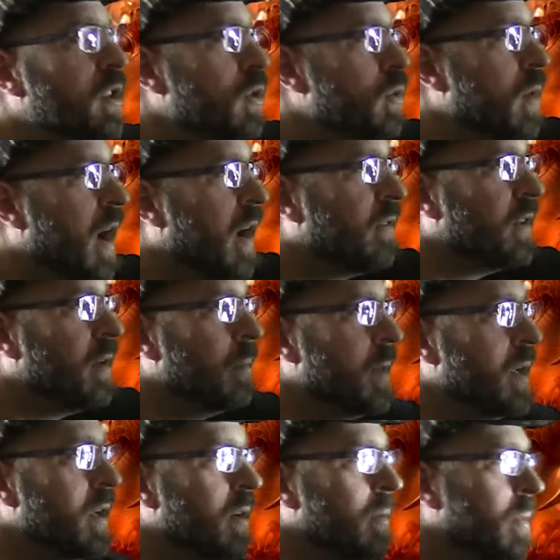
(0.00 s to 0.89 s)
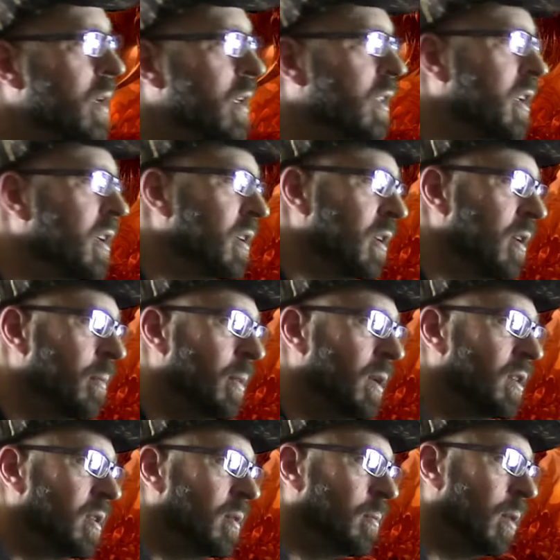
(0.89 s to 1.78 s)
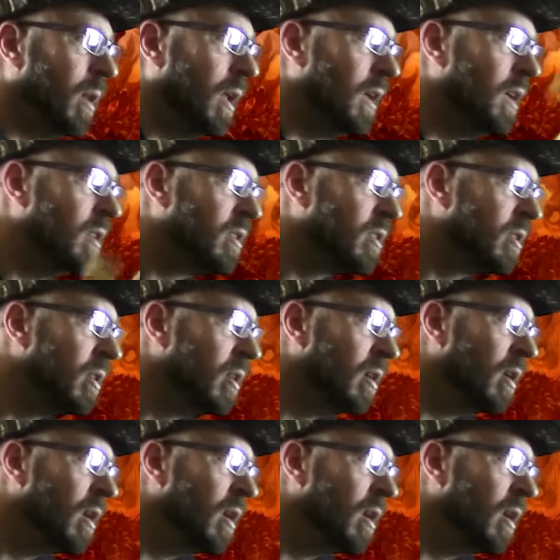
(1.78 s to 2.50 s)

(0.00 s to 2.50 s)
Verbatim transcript: you have to be to be at the Olympics in place